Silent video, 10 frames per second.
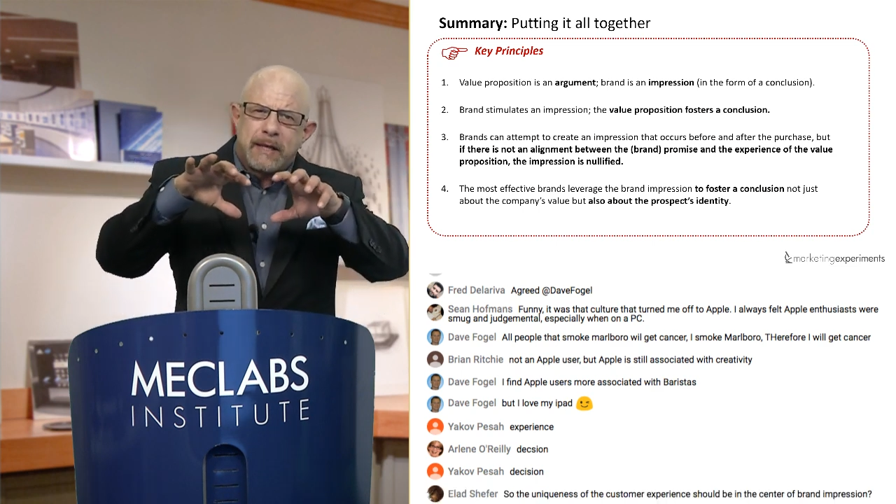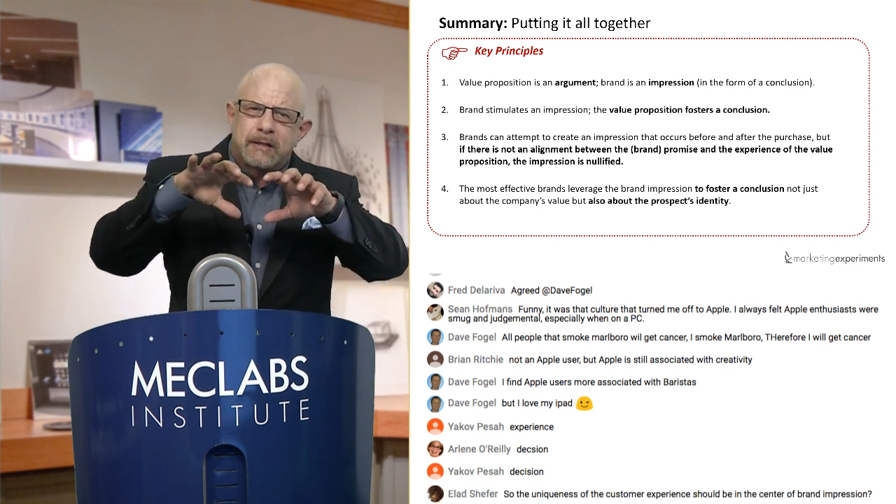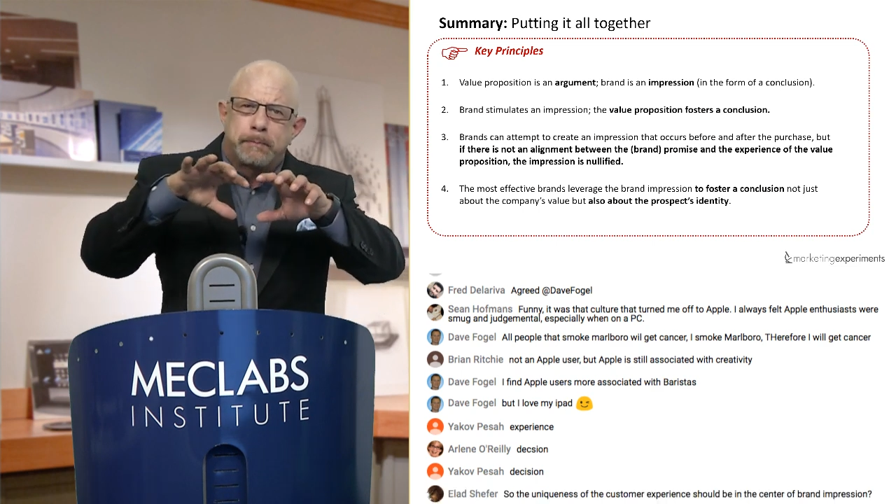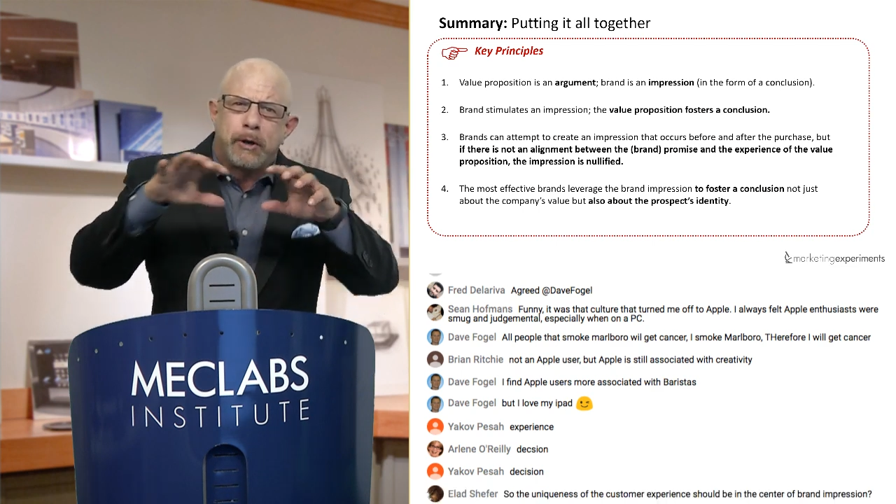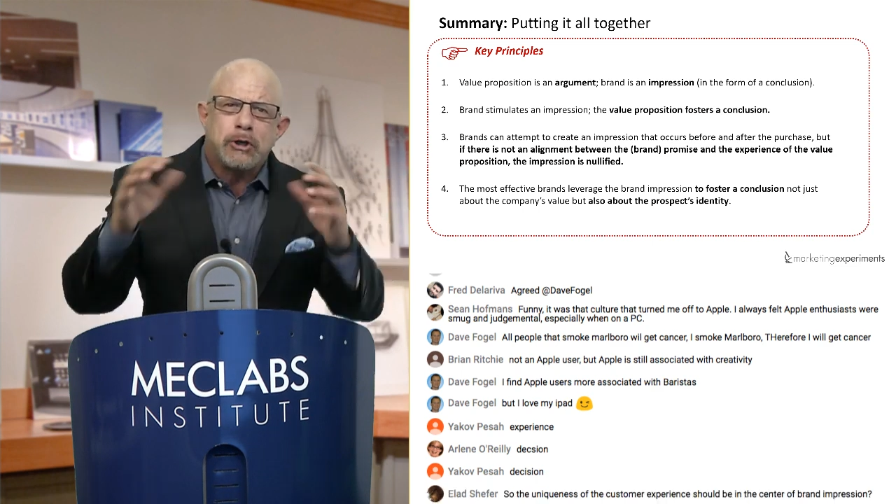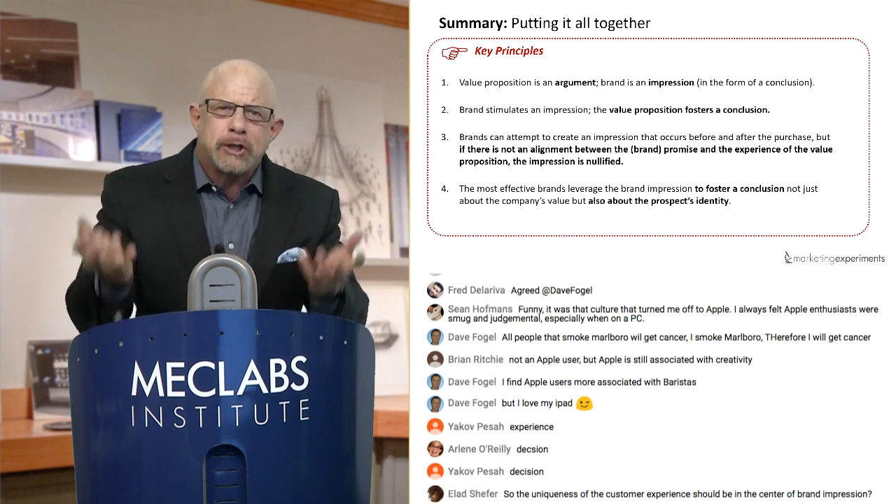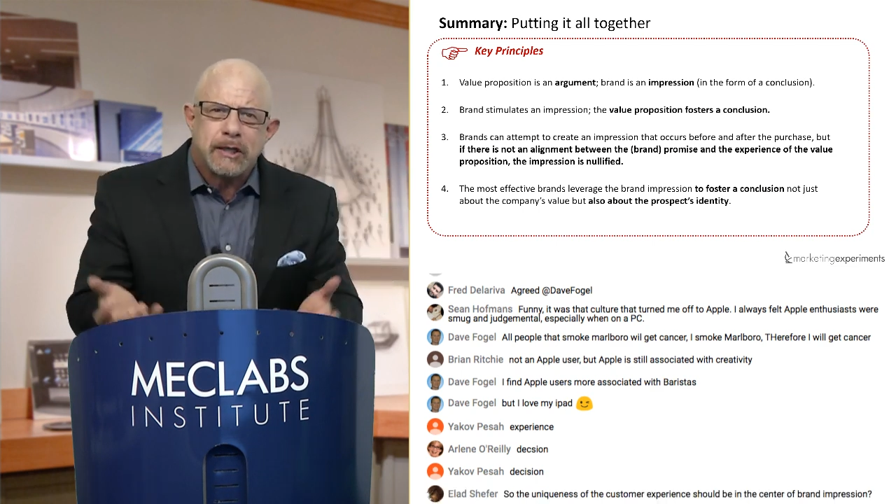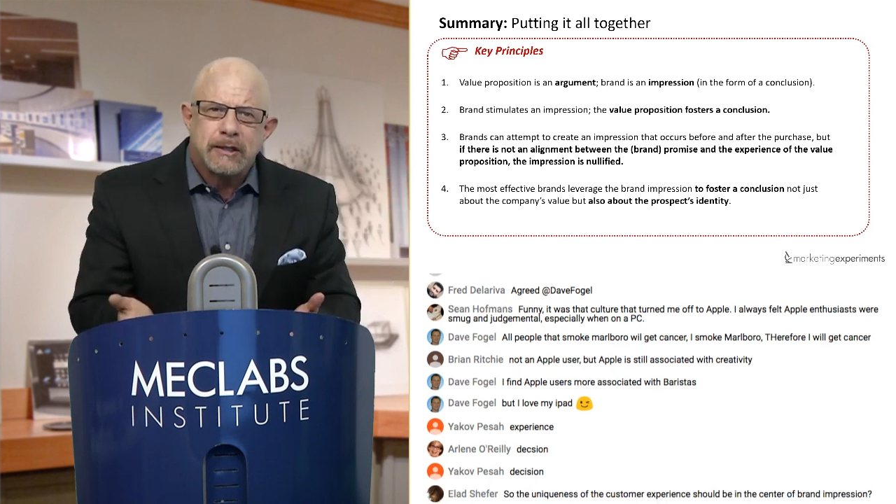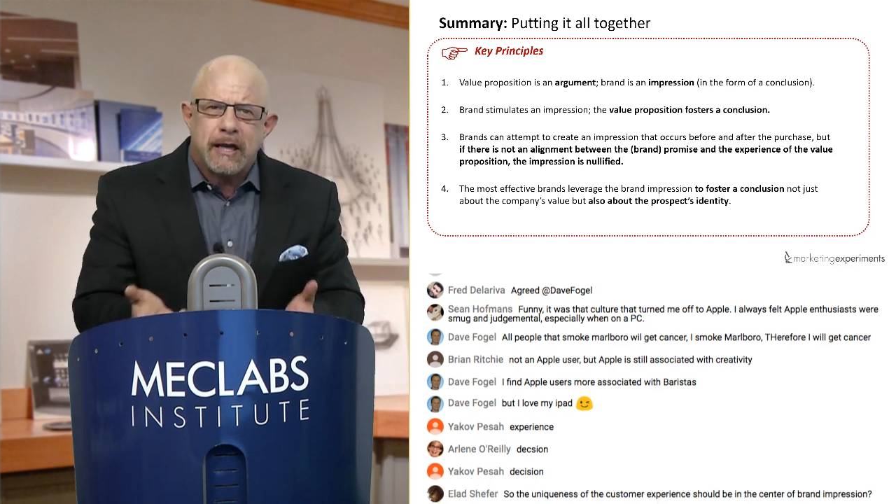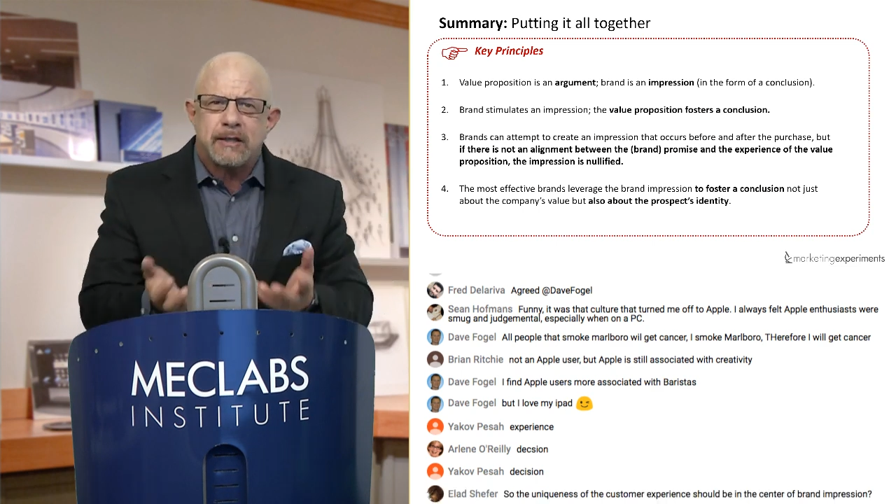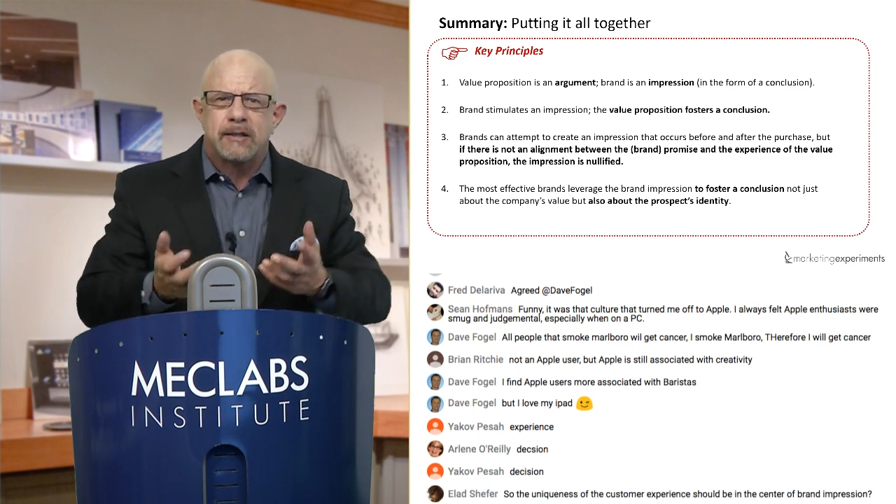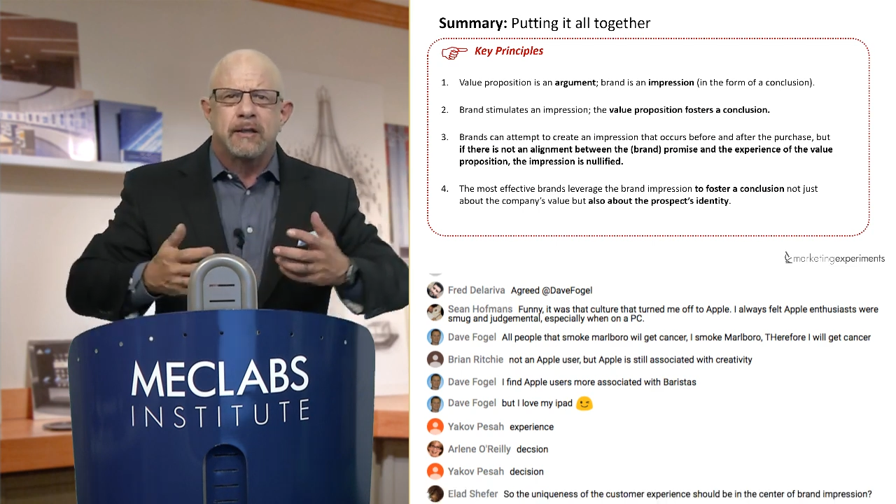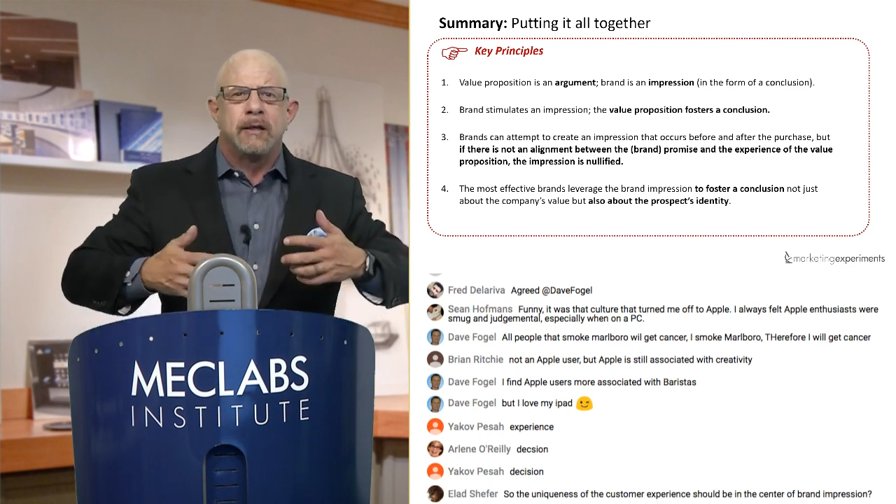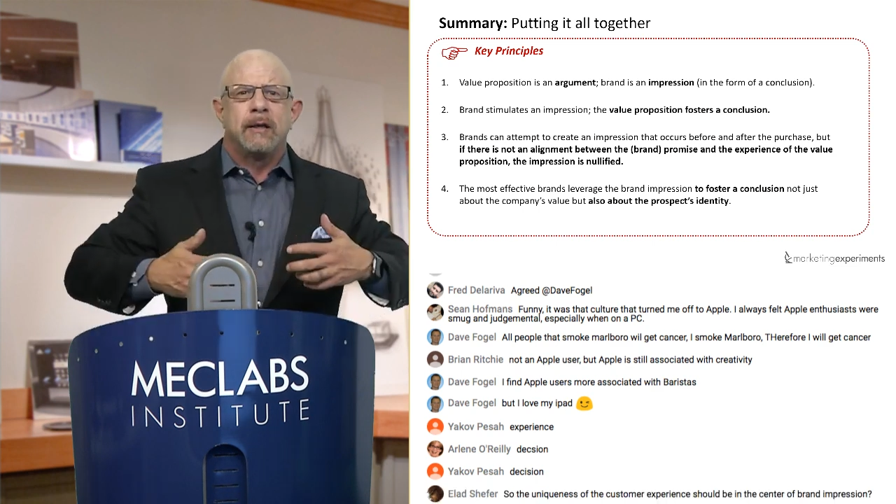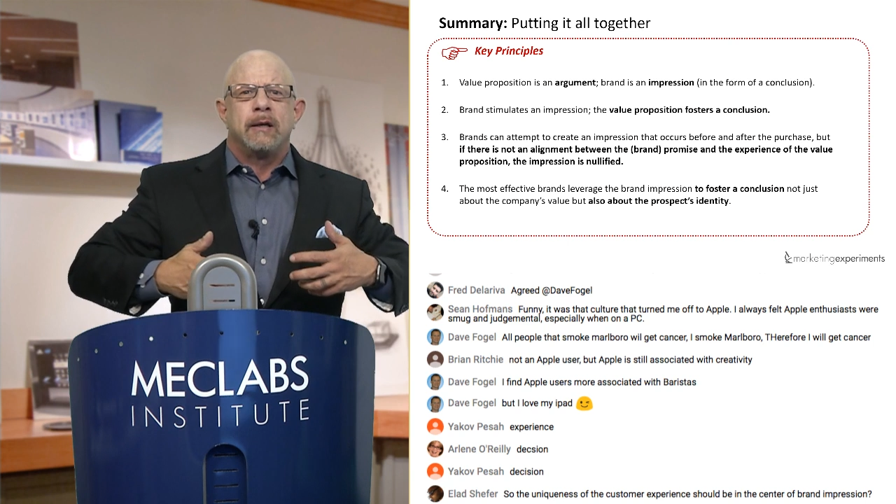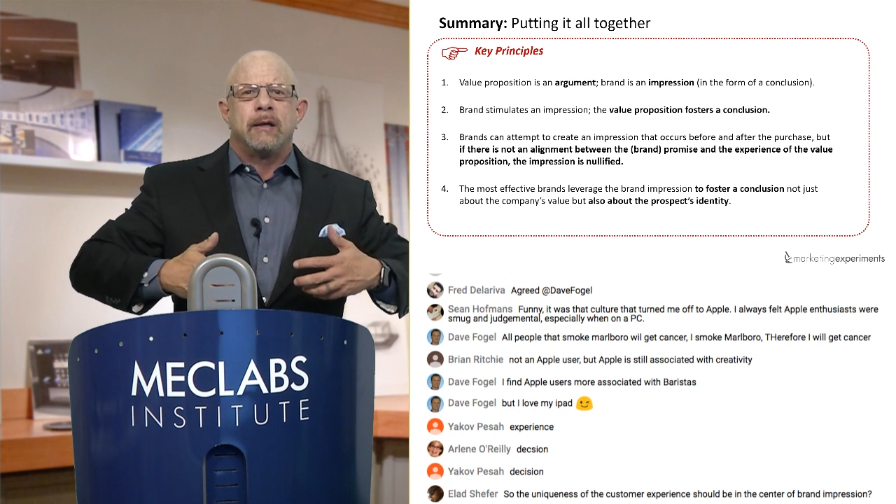this purchase does